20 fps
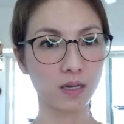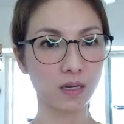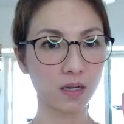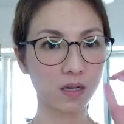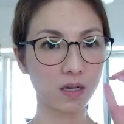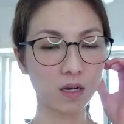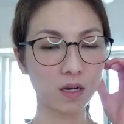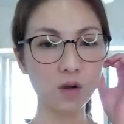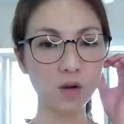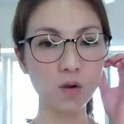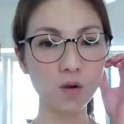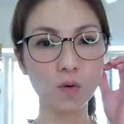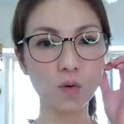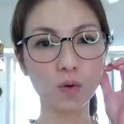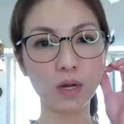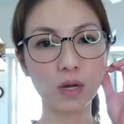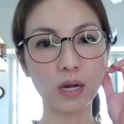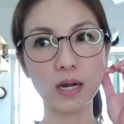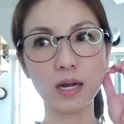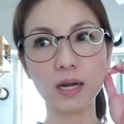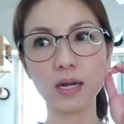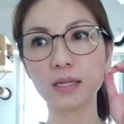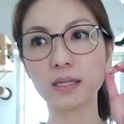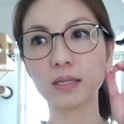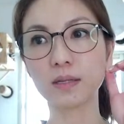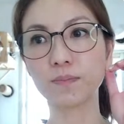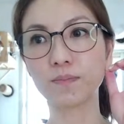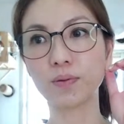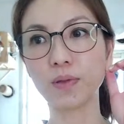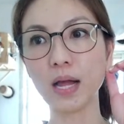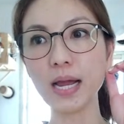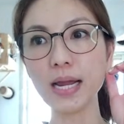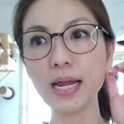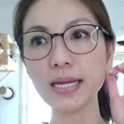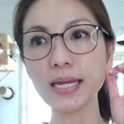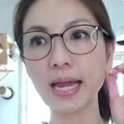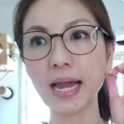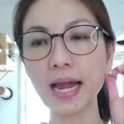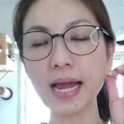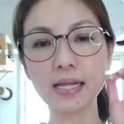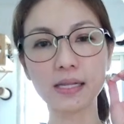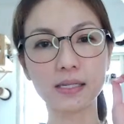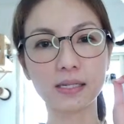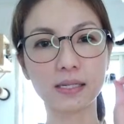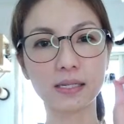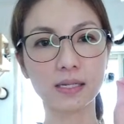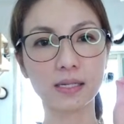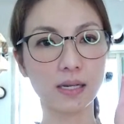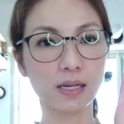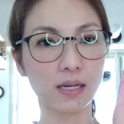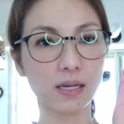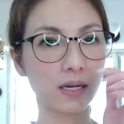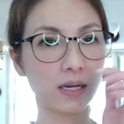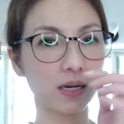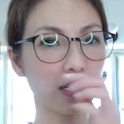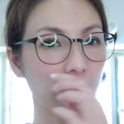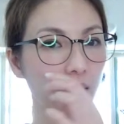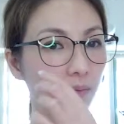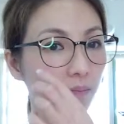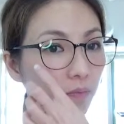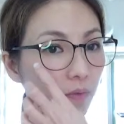Oh, blind cats. Let's